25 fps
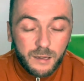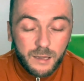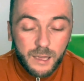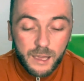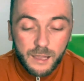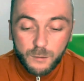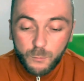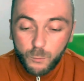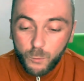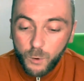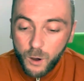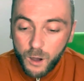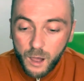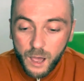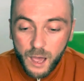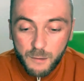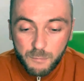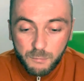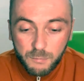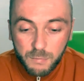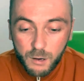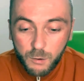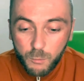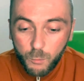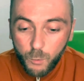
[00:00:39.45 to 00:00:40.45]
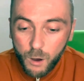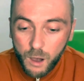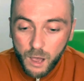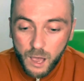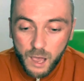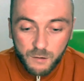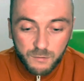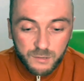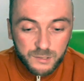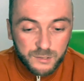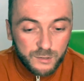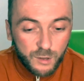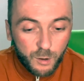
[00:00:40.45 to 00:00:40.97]
and what happened, why I
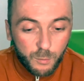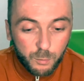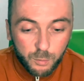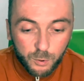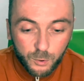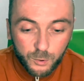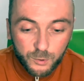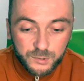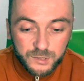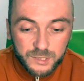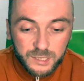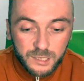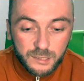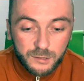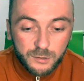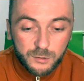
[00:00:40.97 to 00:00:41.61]
was not posting.